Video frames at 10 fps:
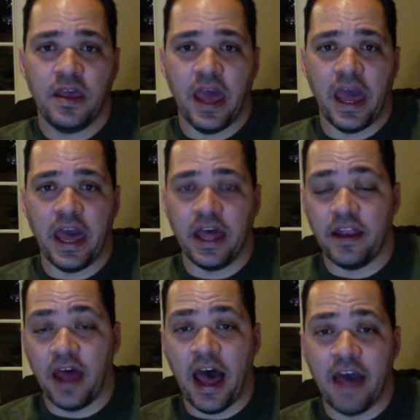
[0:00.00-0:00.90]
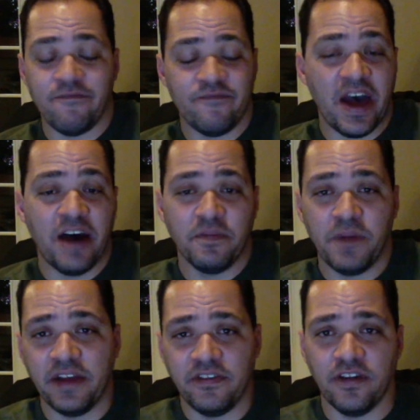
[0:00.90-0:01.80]
And I found
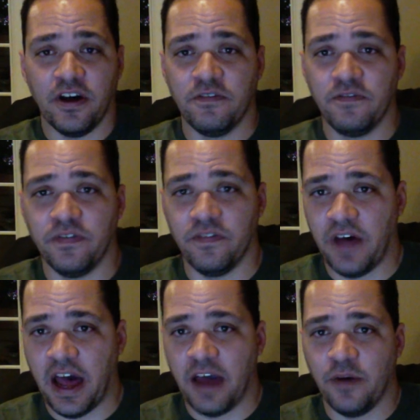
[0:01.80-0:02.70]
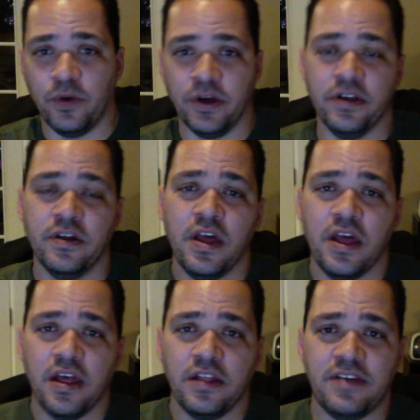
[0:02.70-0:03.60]
myself, I would
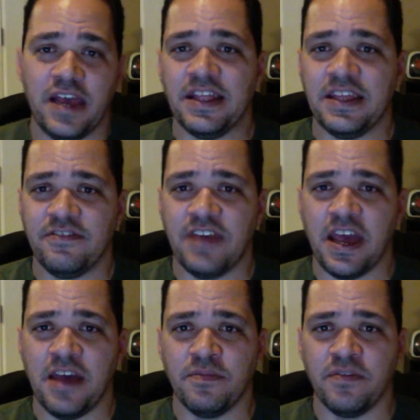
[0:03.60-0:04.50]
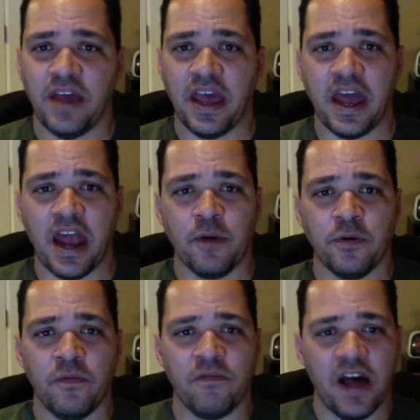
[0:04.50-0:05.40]
take these games and I
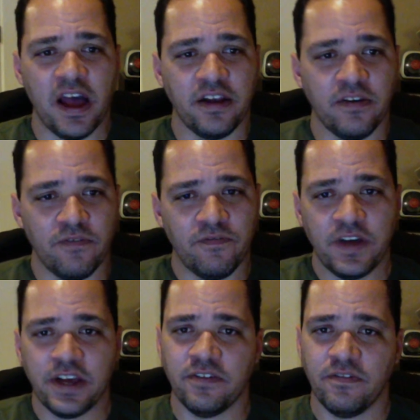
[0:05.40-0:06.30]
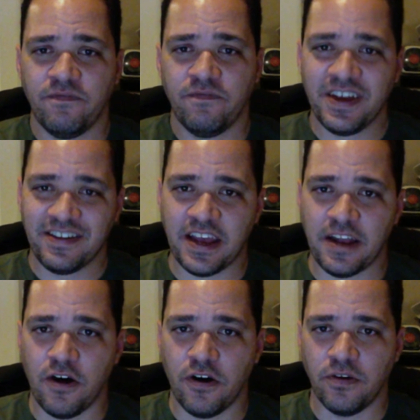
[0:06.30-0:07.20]
would fixate
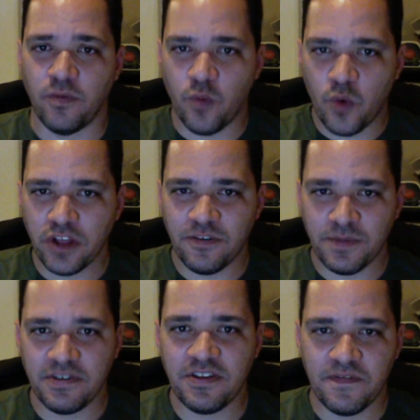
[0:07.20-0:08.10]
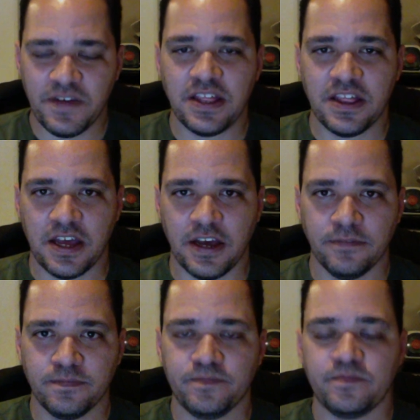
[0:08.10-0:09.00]
on one specific thing
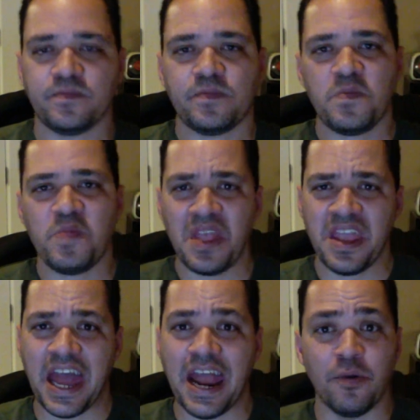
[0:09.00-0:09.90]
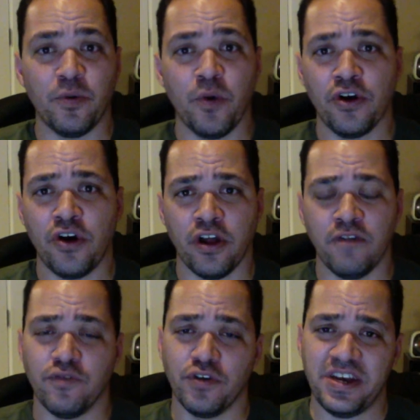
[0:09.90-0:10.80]
and I would work on it
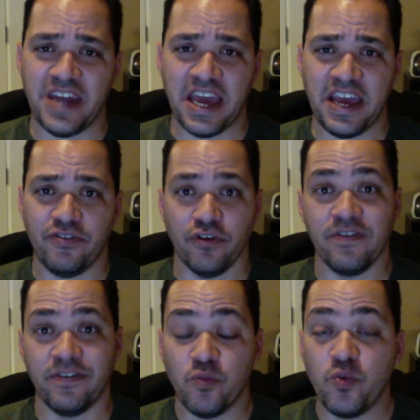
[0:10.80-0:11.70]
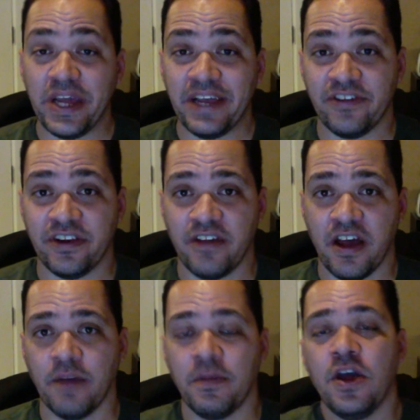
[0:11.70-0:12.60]
for days or even weeks at a
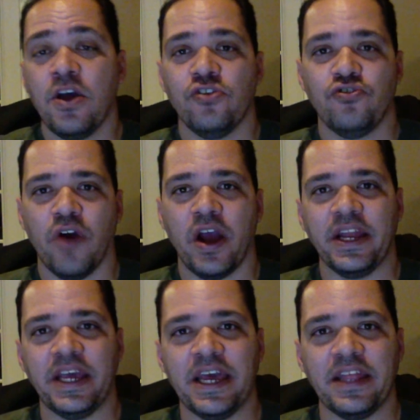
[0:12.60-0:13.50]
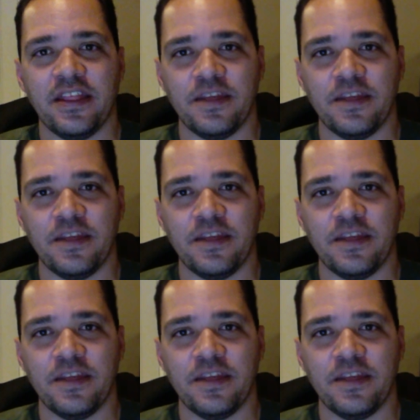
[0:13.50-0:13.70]
time, trying to get the